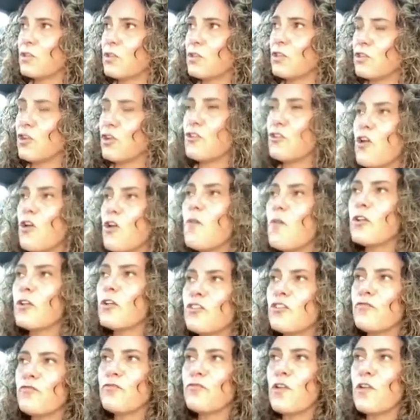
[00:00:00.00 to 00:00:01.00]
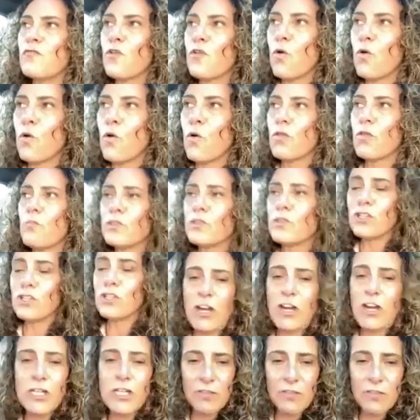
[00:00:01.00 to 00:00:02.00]
you know, not for the
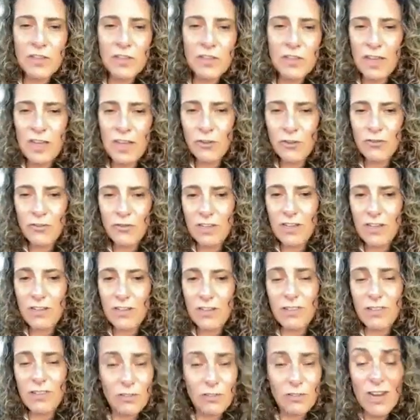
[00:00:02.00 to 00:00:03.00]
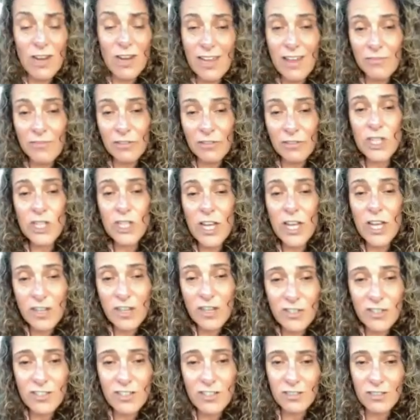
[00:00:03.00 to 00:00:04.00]
majority of this country, things really haven't
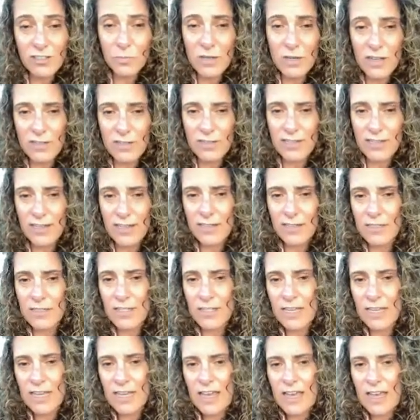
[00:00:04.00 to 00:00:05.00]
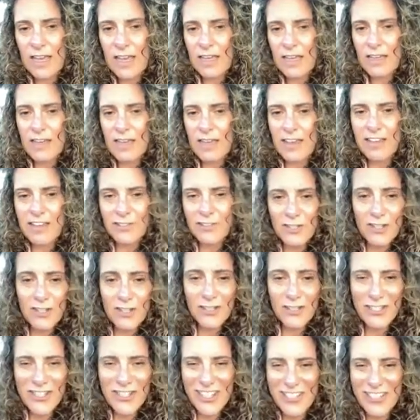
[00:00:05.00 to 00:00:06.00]
changed since apartheid. Now, that's
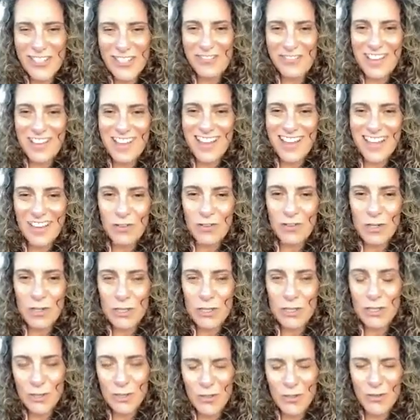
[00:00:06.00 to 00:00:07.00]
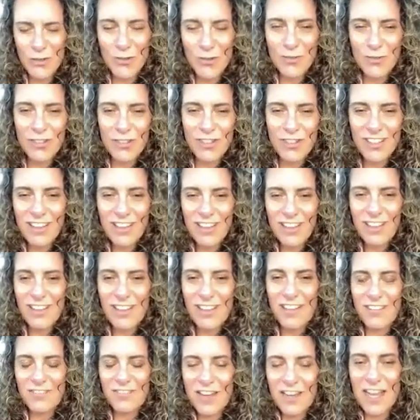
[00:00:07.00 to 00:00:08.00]
not to justify or excuse
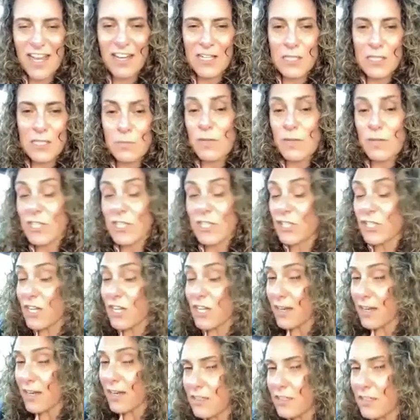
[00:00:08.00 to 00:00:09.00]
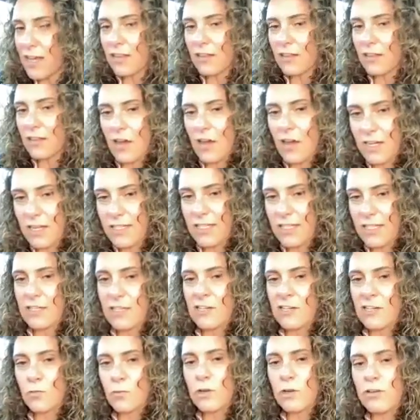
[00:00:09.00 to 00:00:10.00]
violence, but it's to understand the context
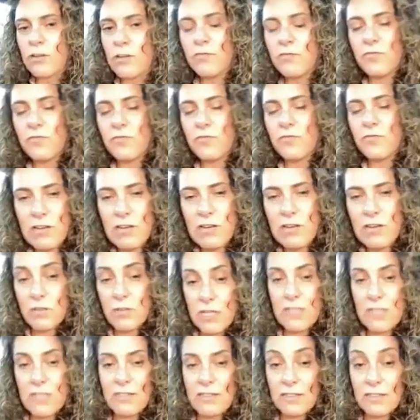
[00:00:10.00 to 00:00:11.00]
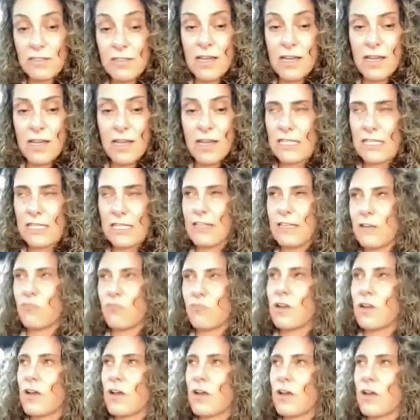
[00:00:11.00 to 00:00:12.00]
in it. We're a very unique society in that
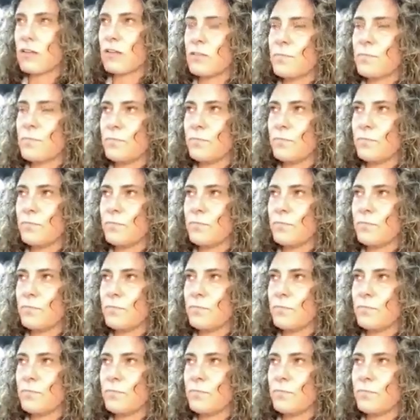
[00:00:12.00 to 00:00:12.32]
regard.